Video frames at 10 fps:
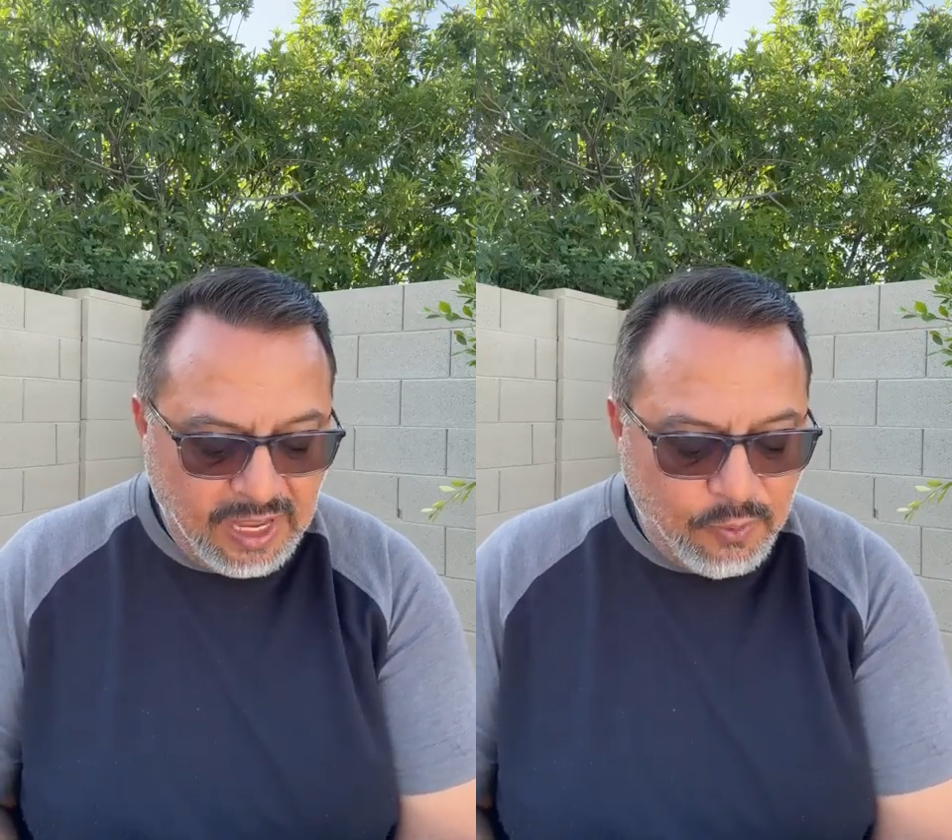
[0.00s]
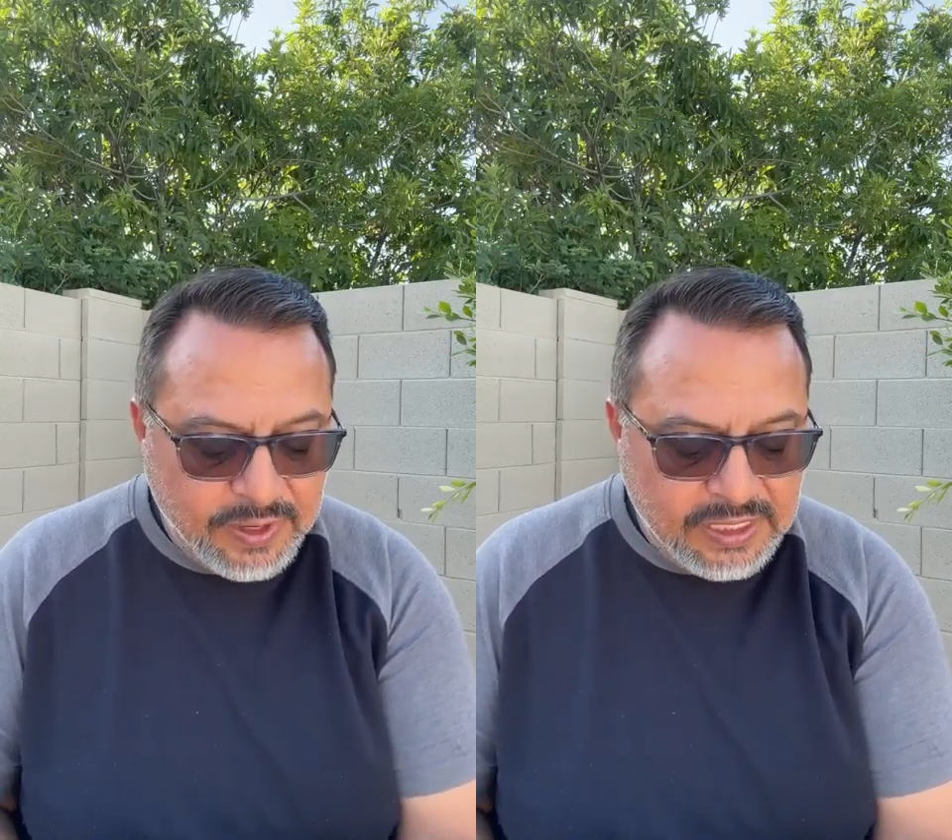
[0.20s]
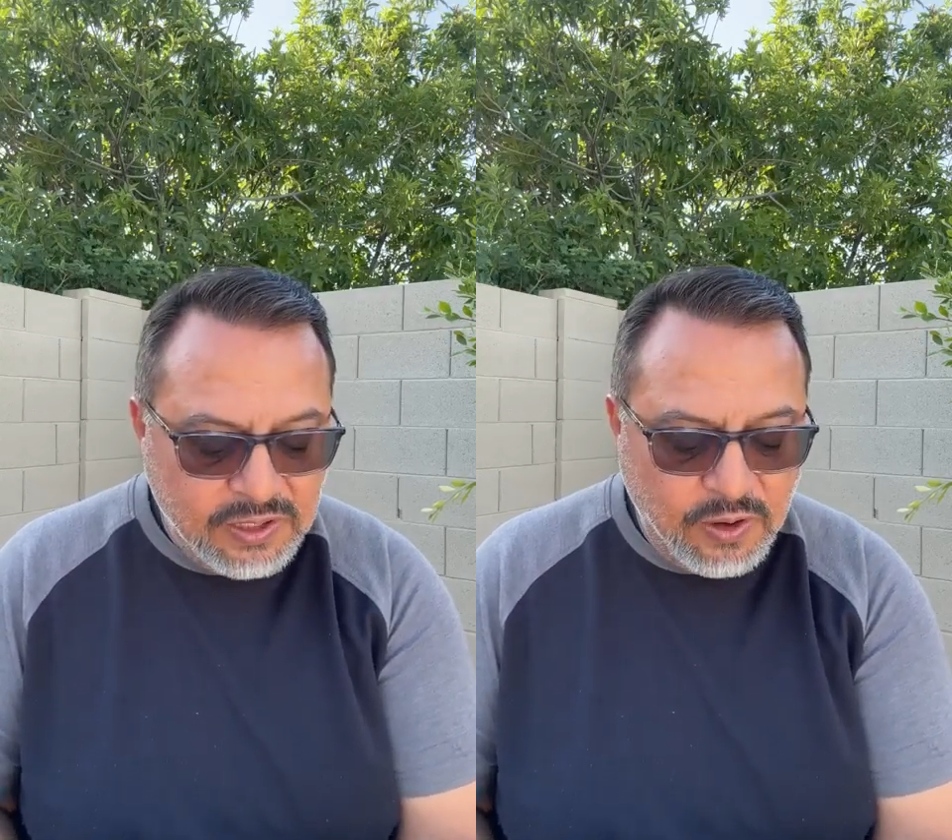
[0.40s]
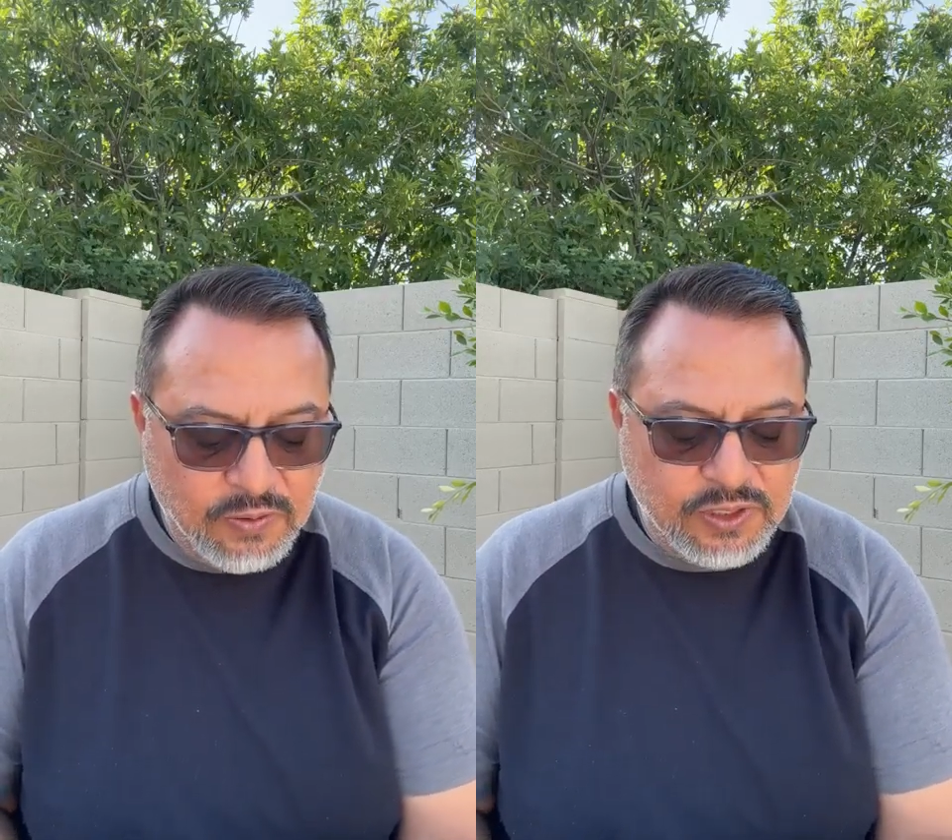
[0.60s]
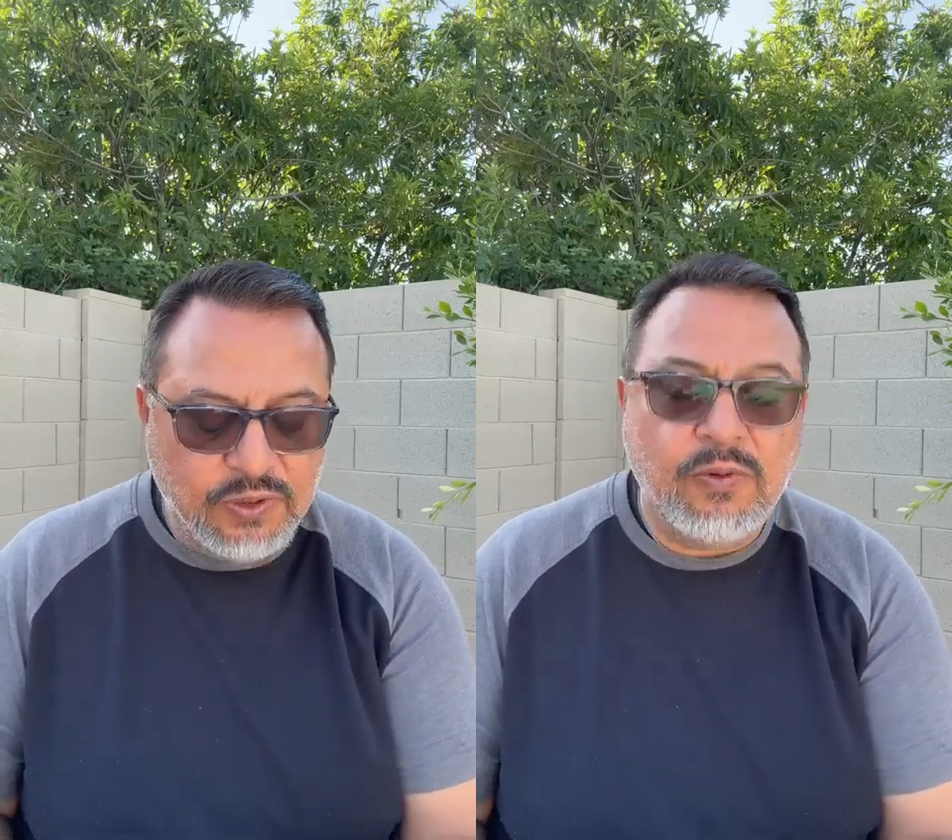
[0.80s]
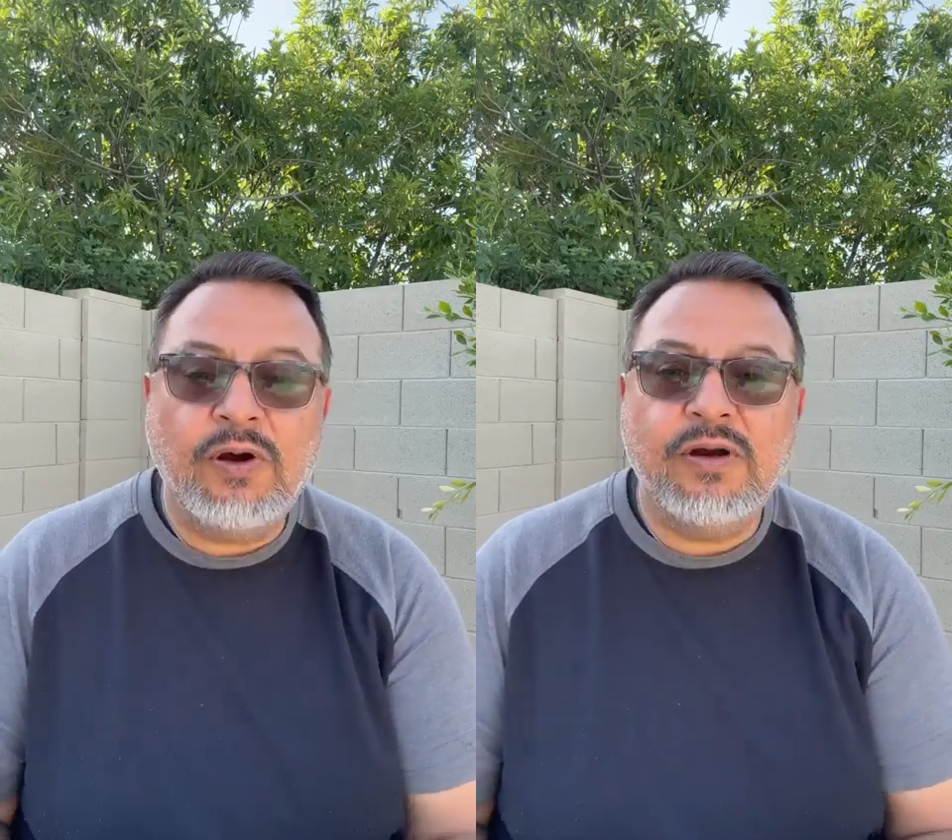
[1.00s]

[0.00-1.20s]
and we know you